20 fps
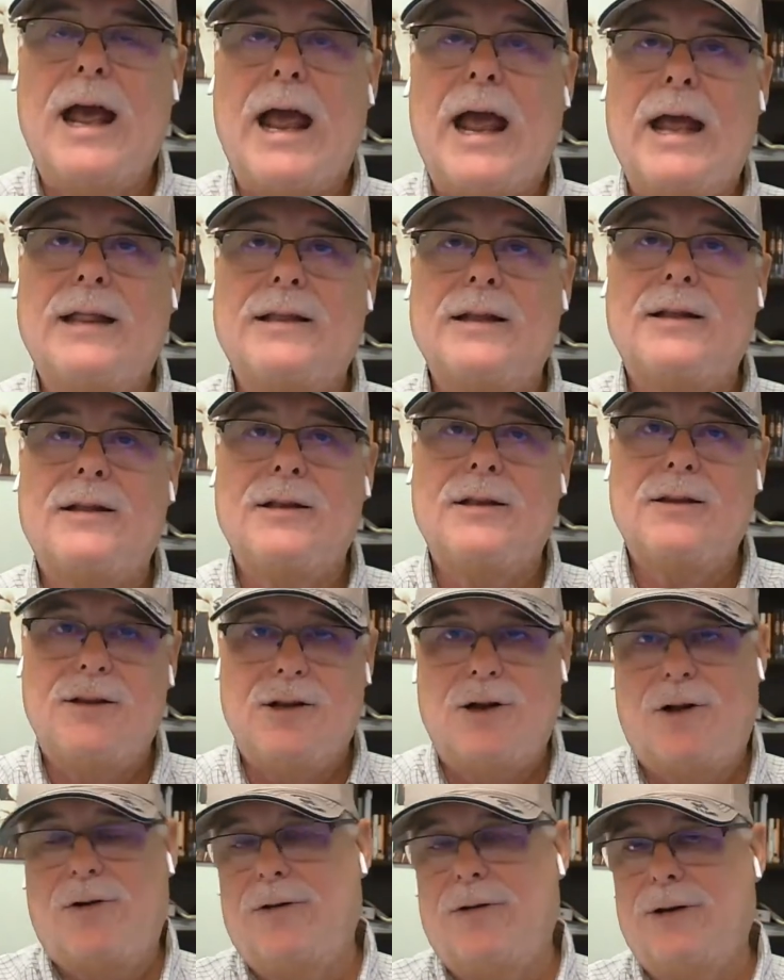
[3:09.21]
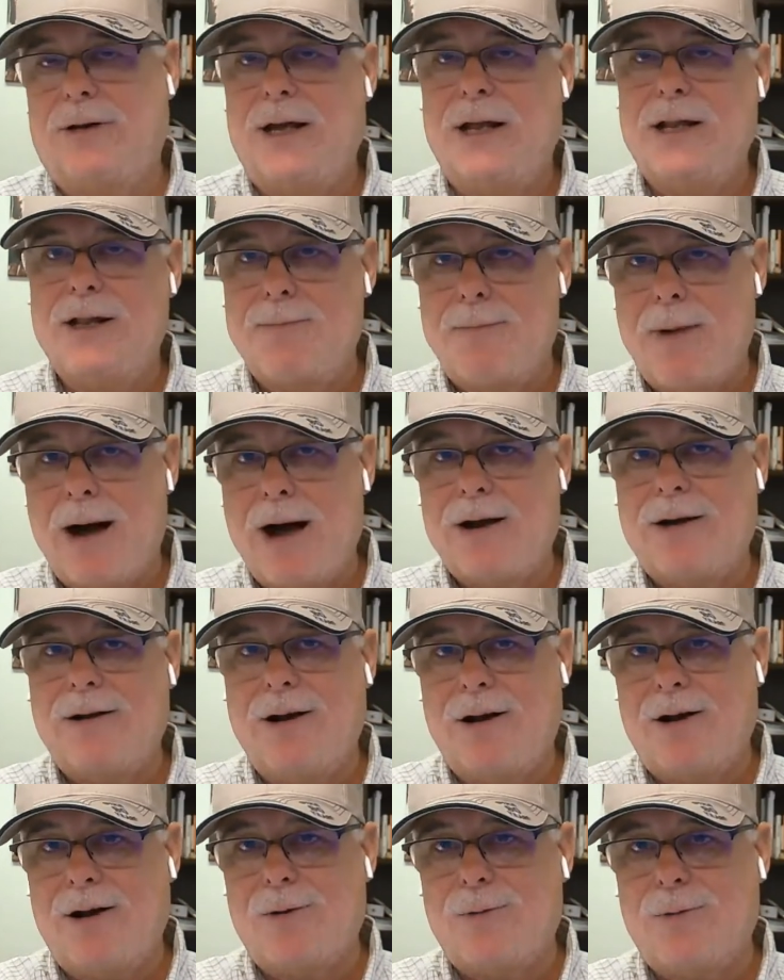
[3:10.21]
in the modern
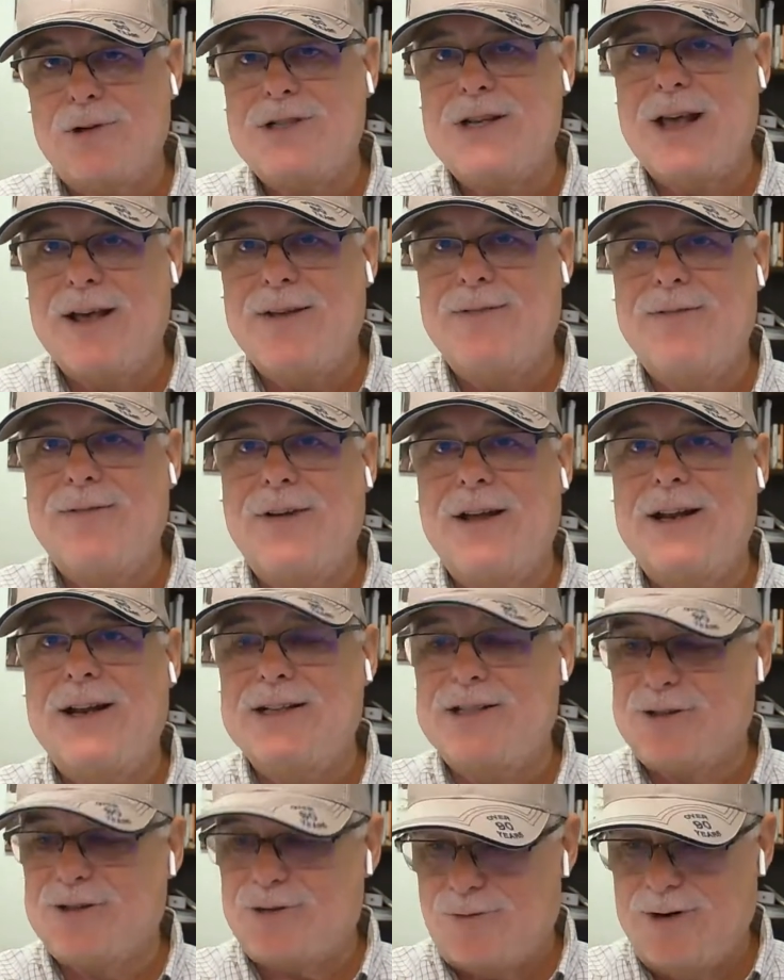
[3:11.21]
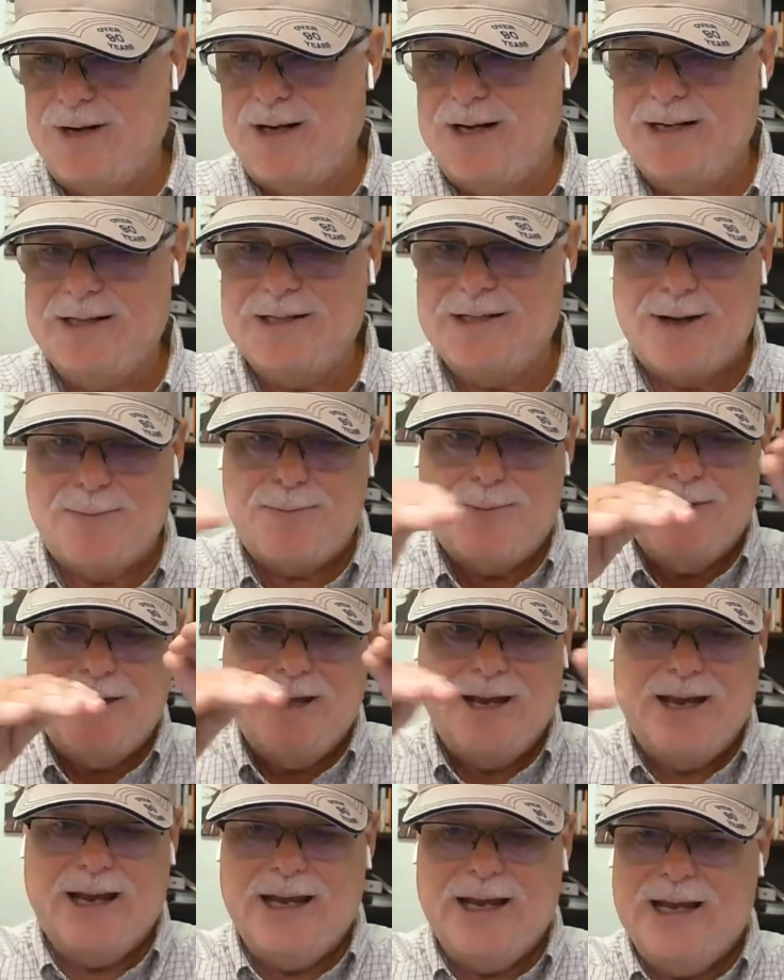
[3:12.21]
era, once they invented screens up in
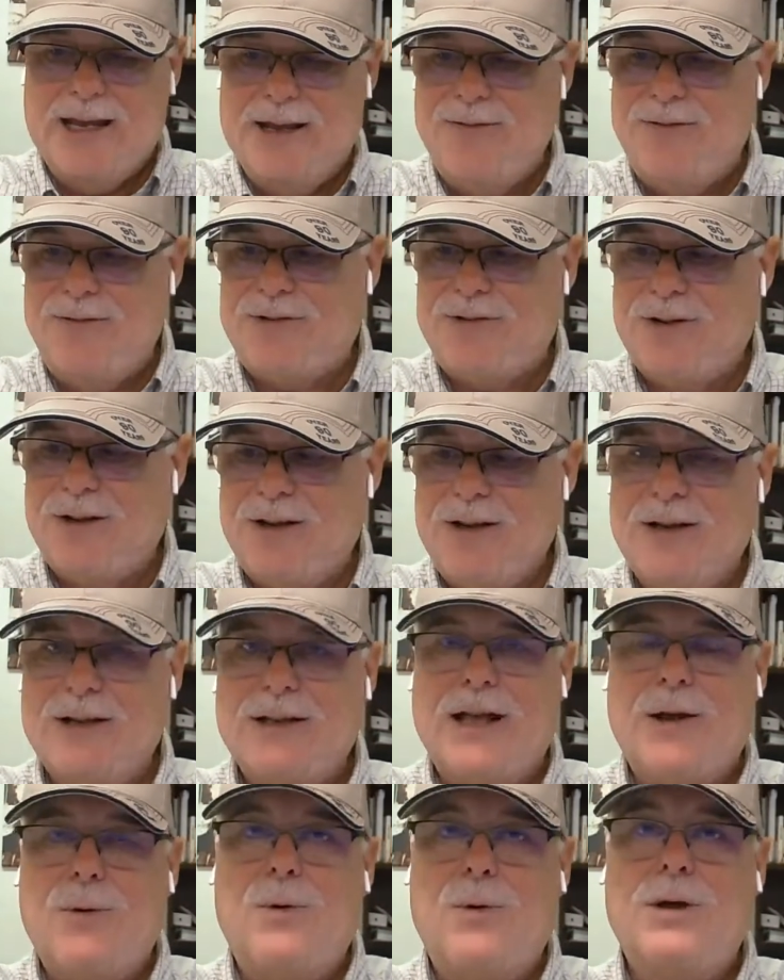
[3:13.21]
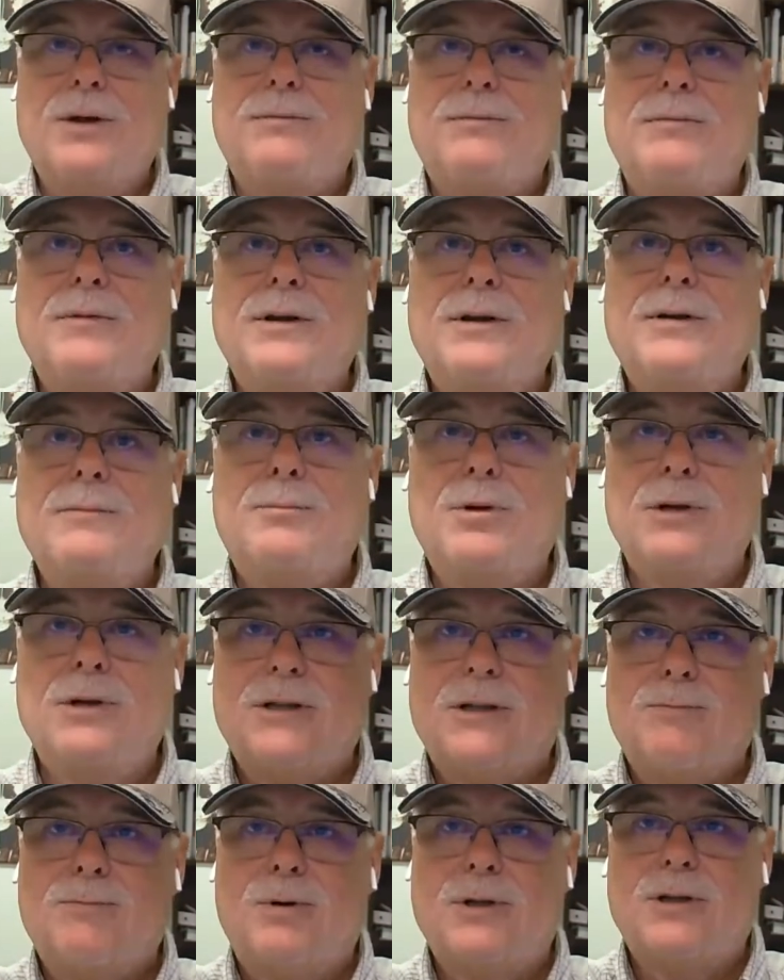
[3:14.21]
the eaves, they would
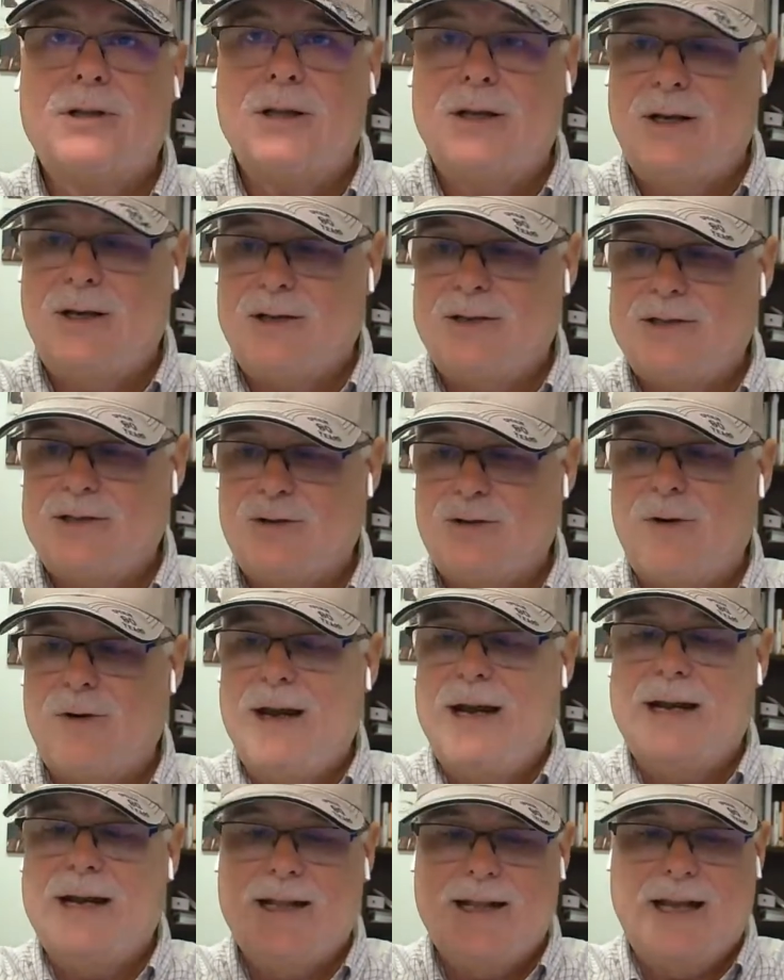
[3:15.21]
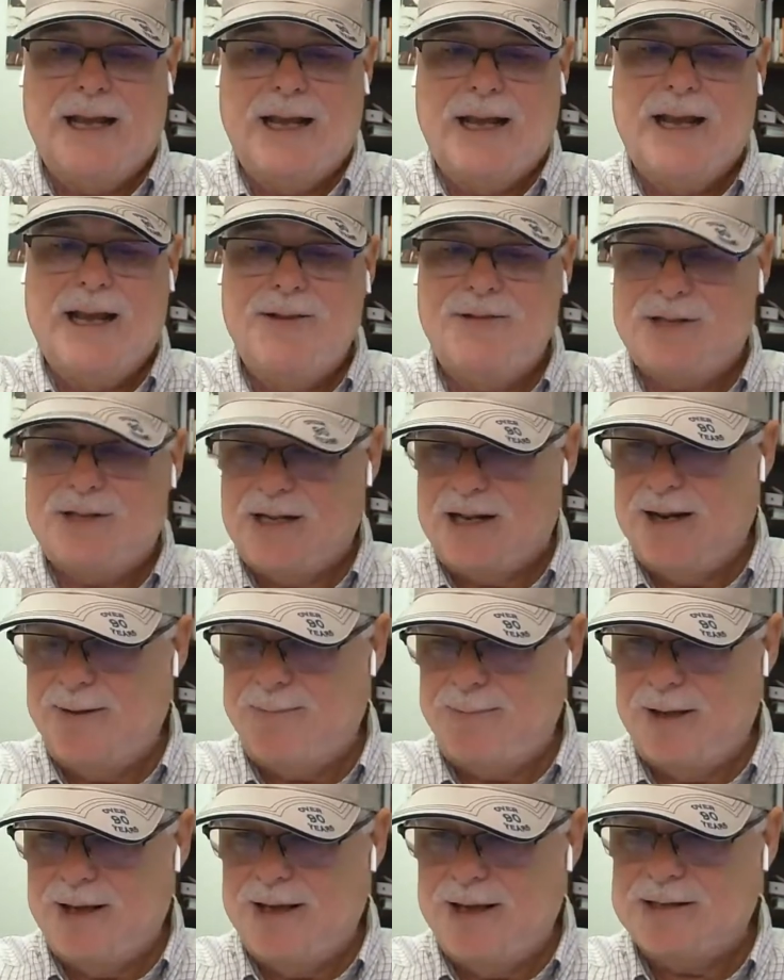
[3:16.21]
put the screen in the eaves to
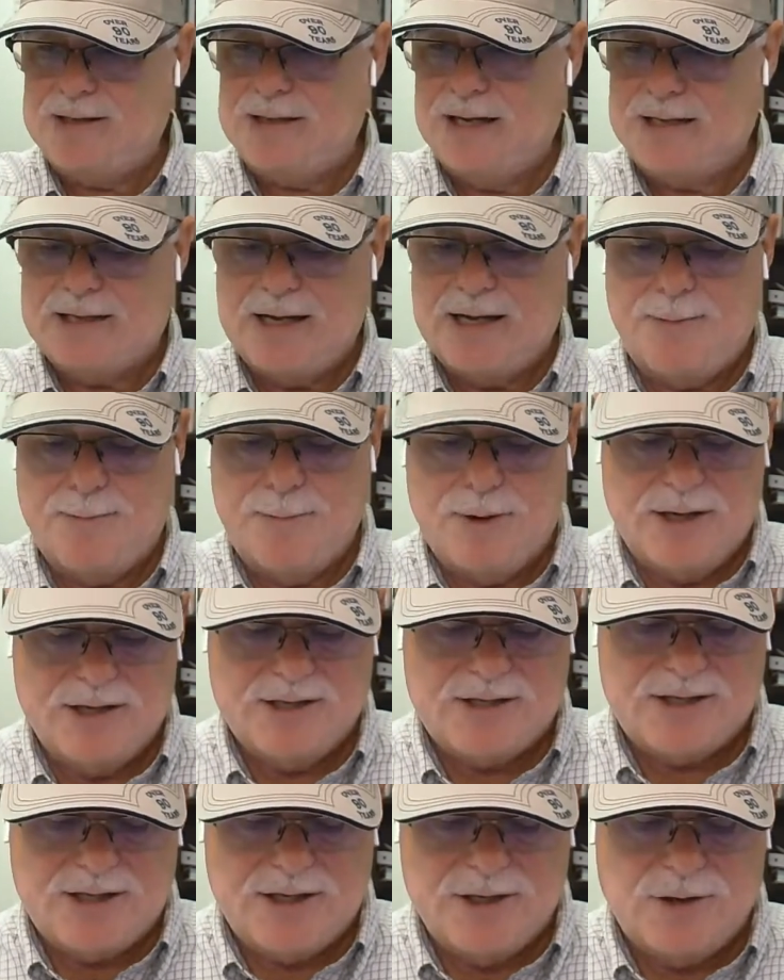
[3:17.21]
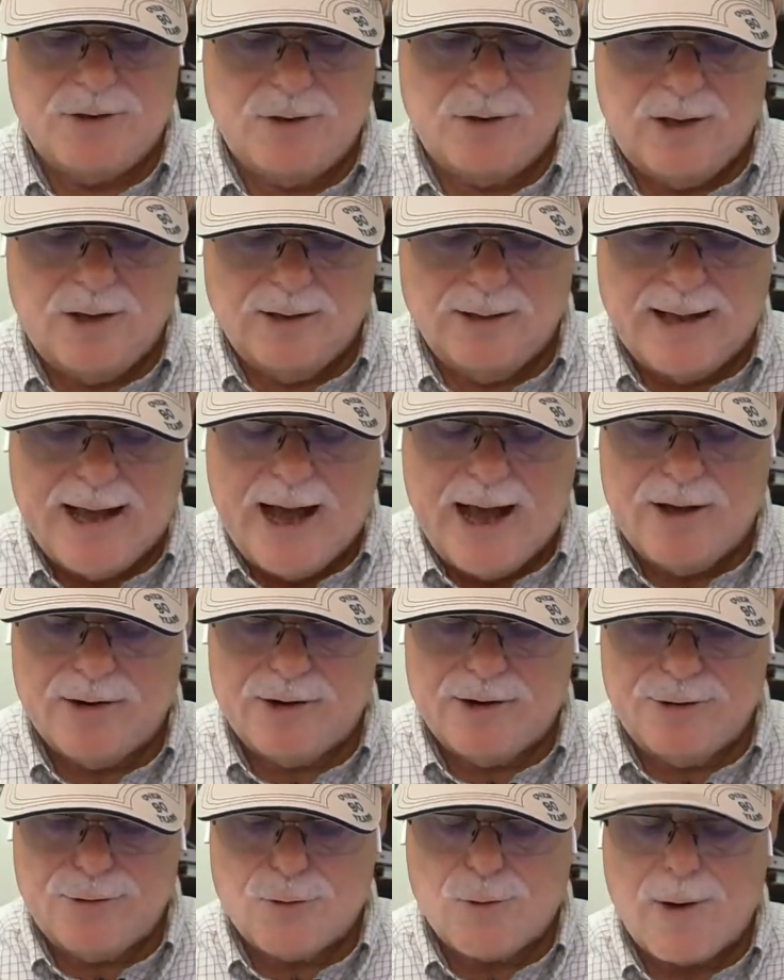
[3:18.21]
keep the insects out, but it still
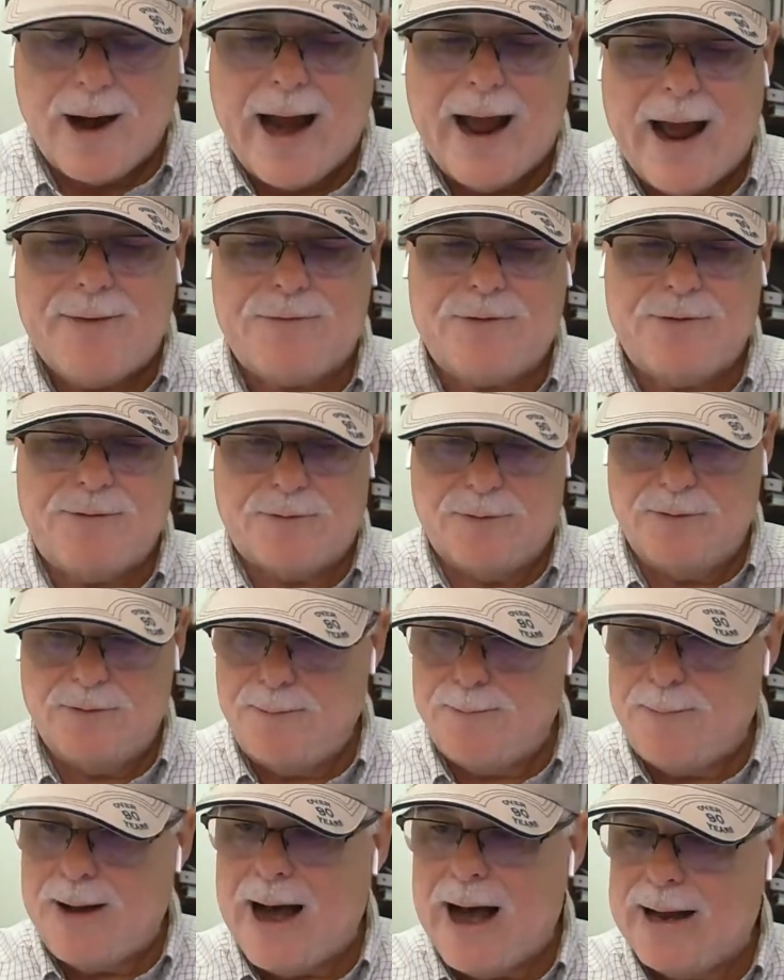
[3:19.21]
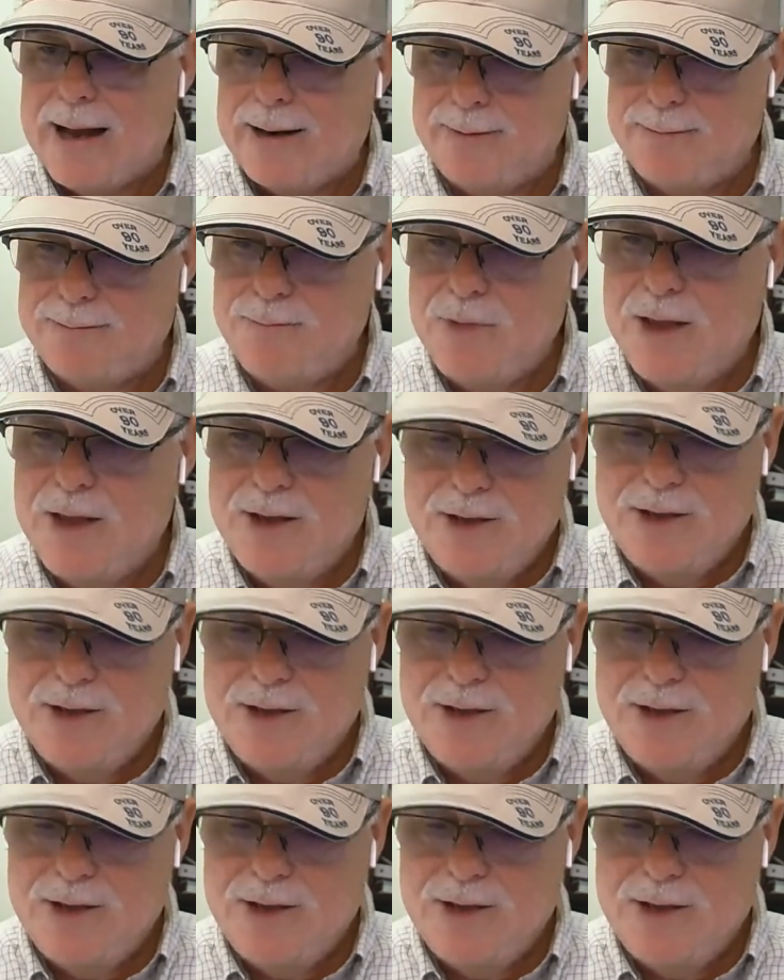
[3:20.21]
allowed a draft from the bottom.